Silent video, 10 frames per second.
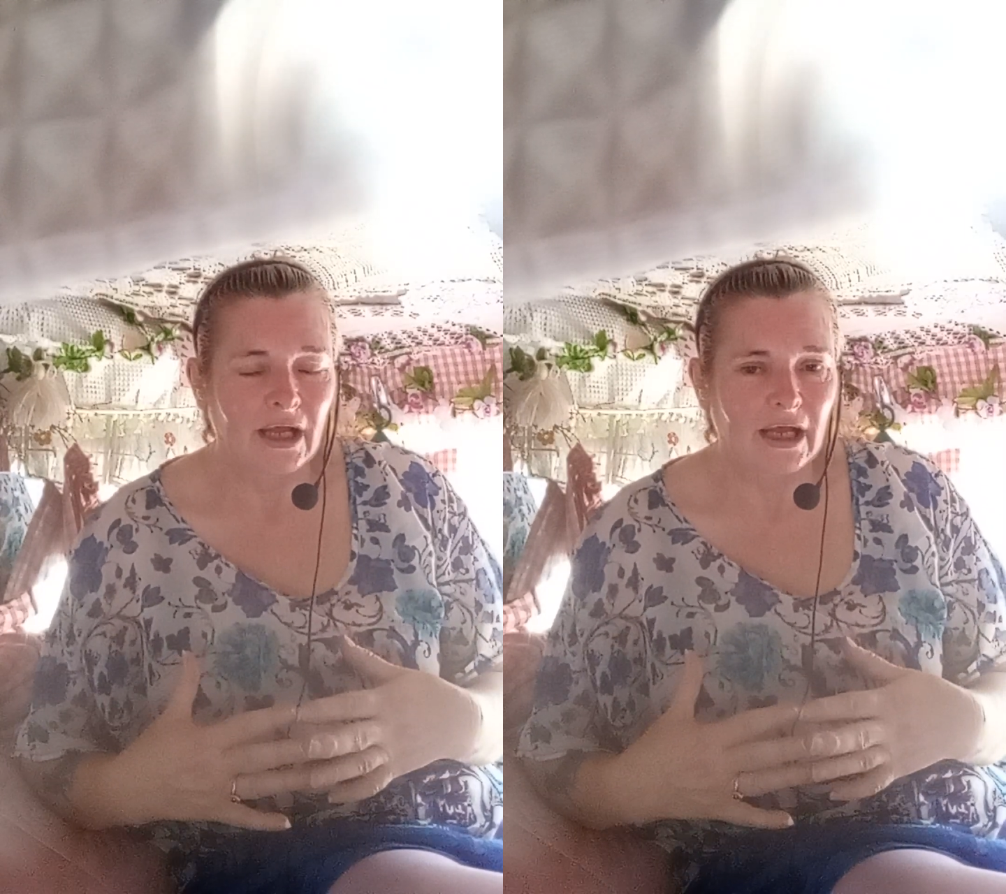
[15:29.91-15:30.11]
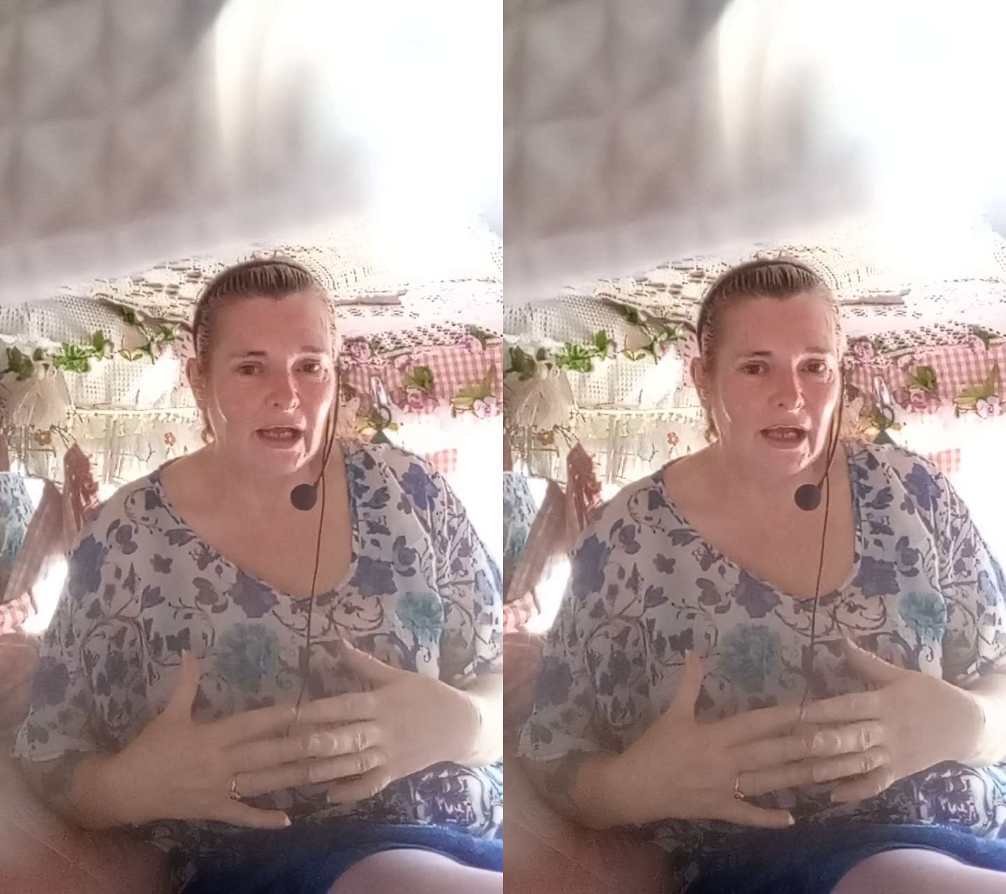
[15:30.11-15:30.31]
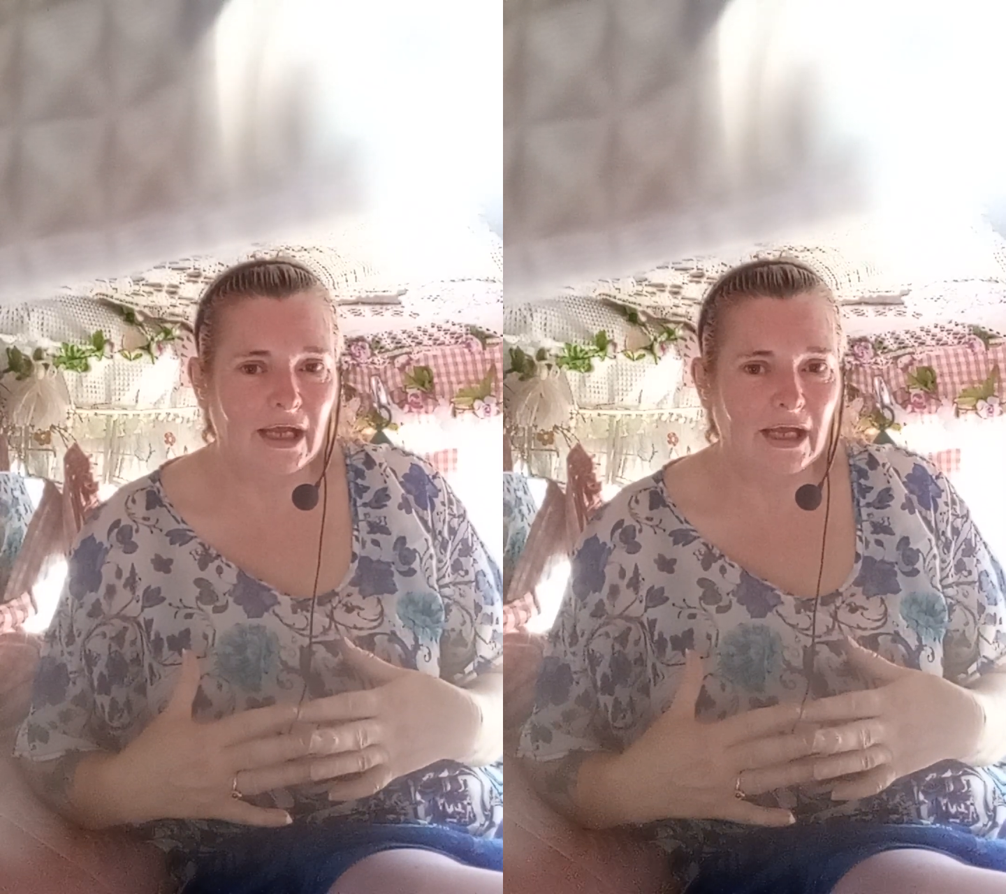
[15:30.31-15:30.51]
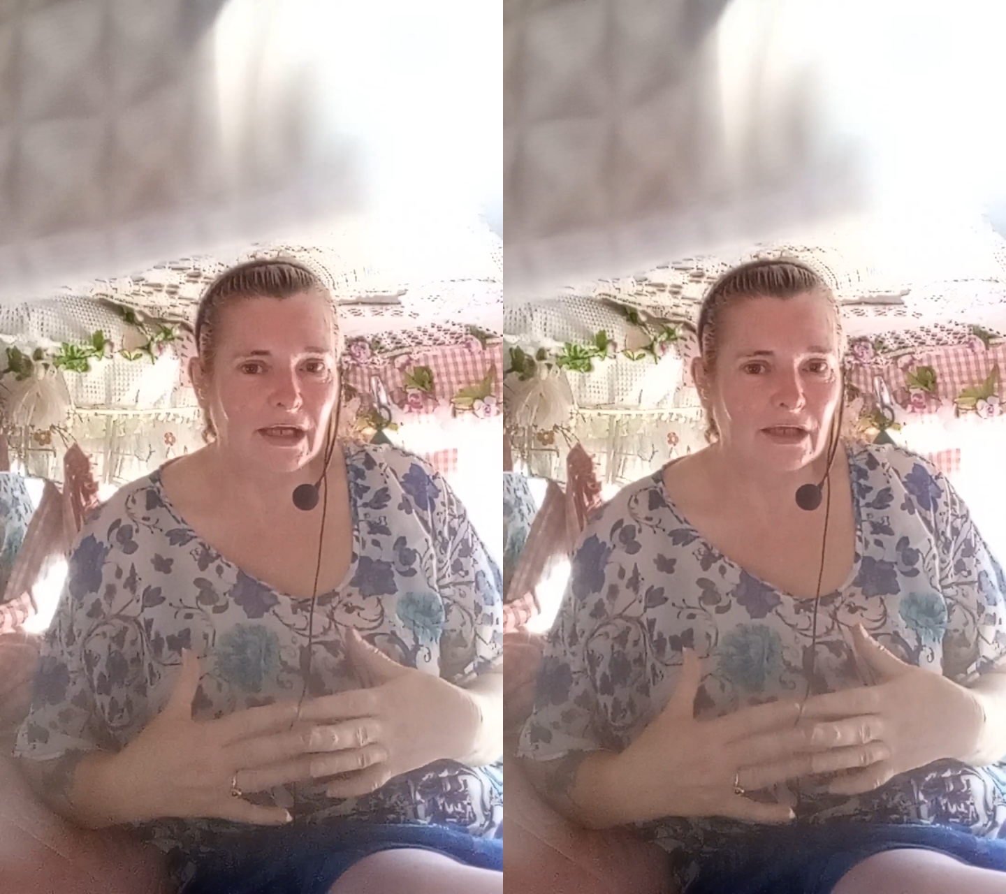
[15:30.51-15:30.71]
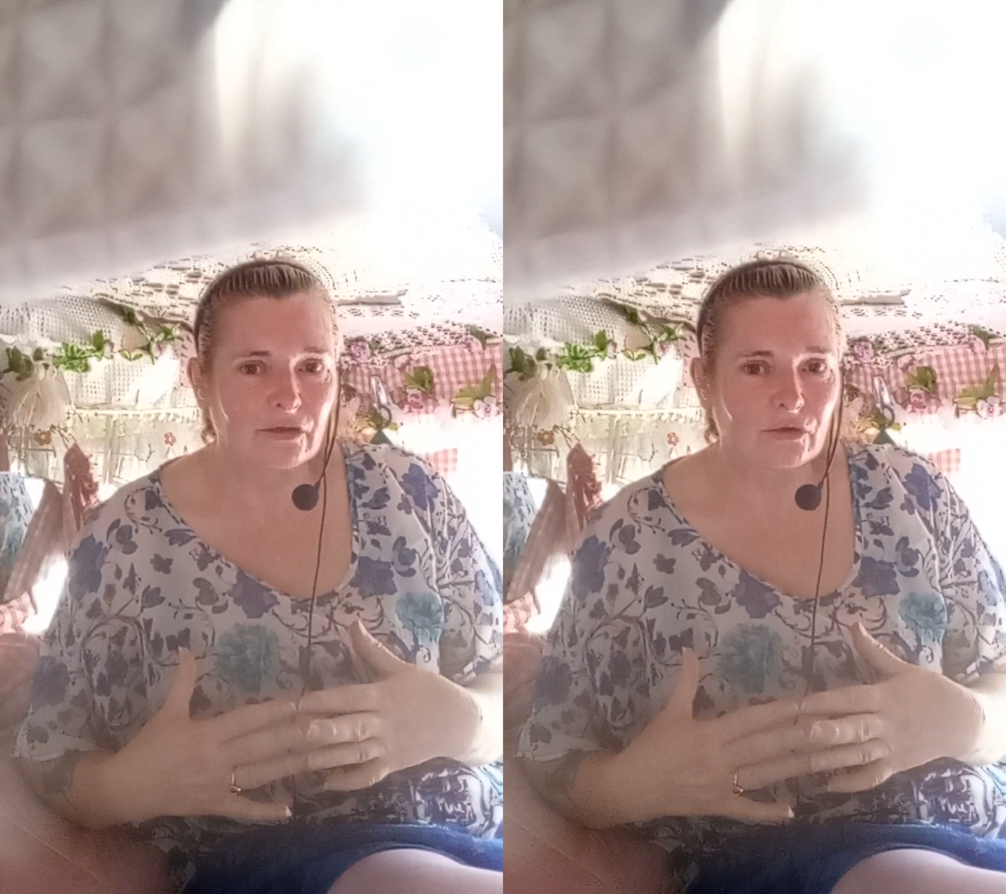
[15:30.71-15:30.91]

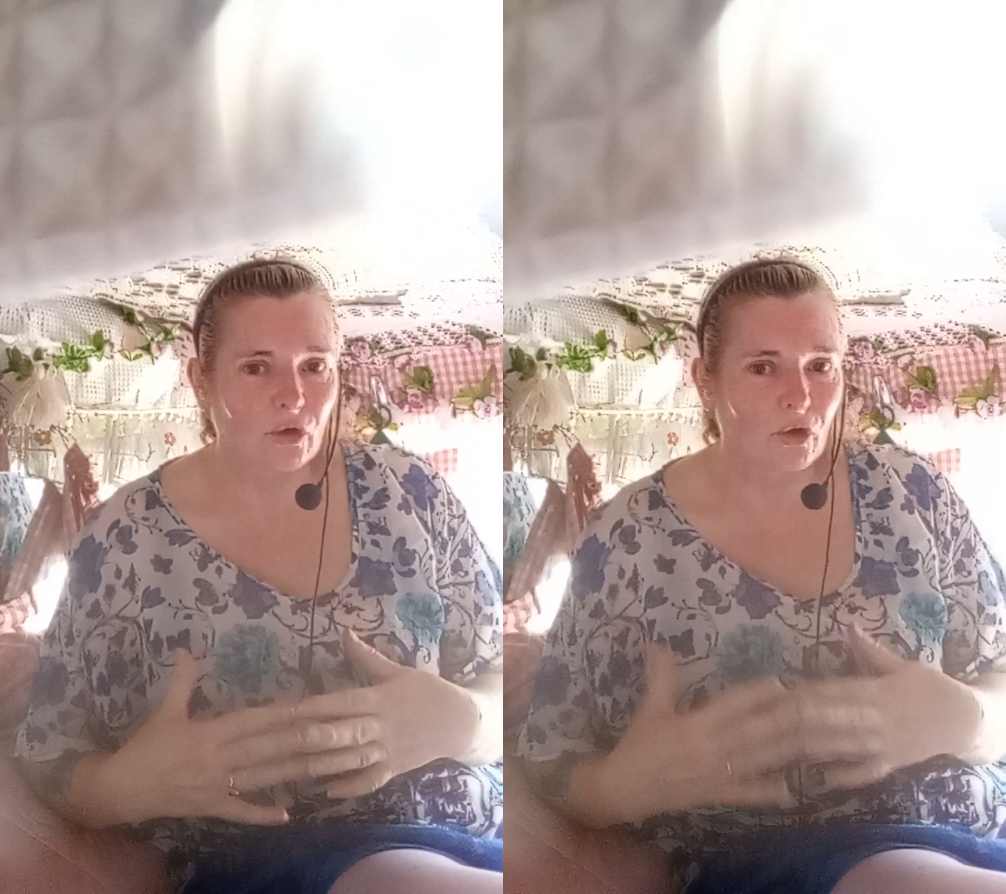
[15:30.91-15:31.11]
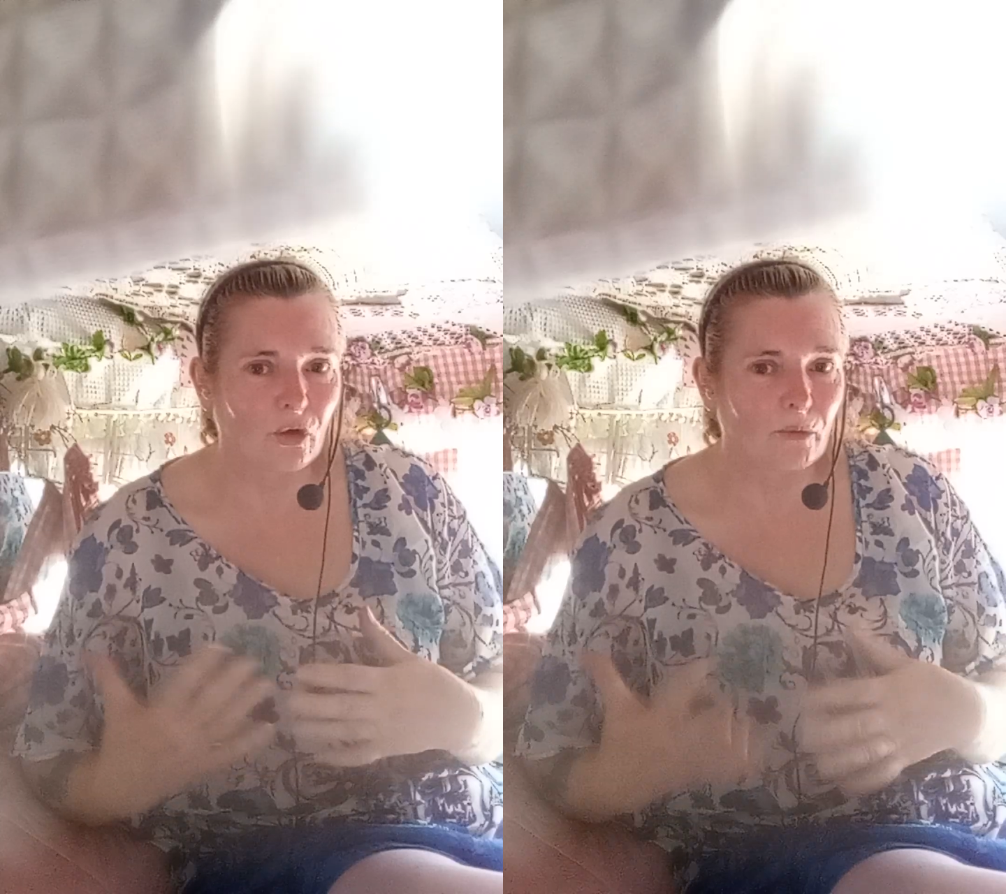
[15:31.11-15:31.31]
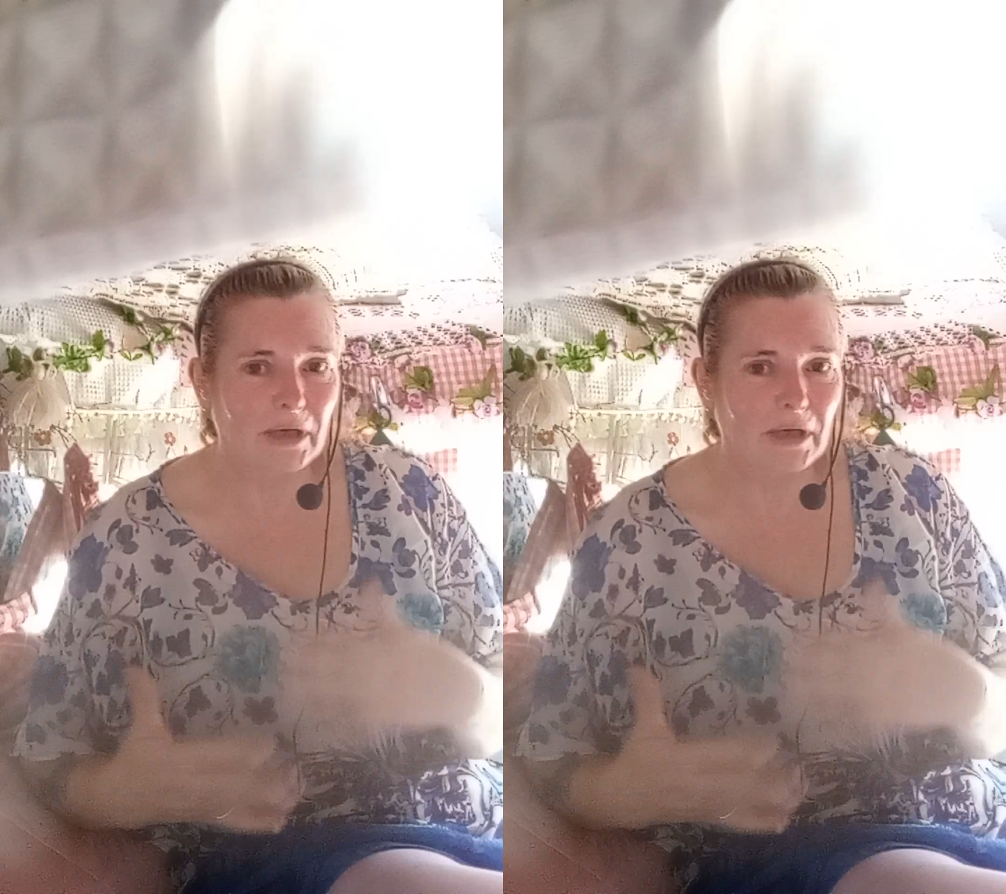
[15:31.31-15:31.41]
Or